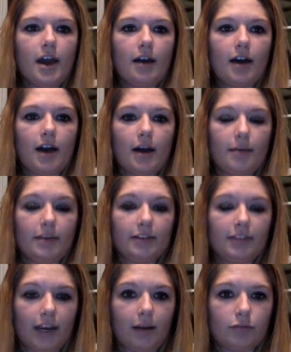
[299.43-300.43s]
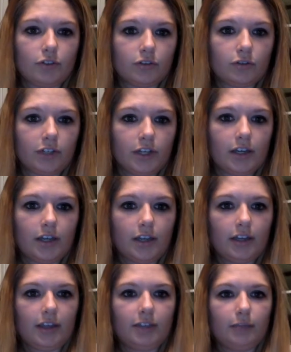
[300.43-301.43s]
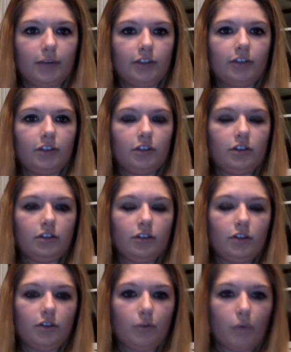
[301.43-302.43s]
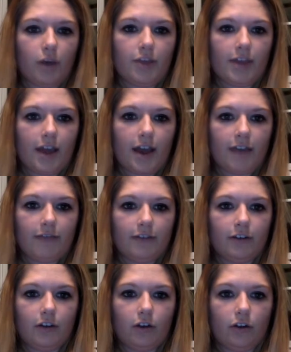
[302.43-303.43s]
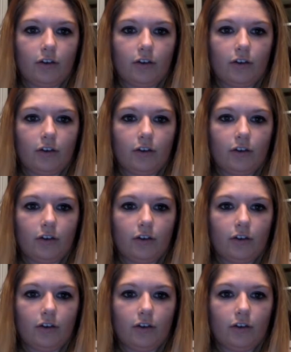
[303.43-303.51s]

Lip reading: Instead, I'm just going to explain to you the one that I feel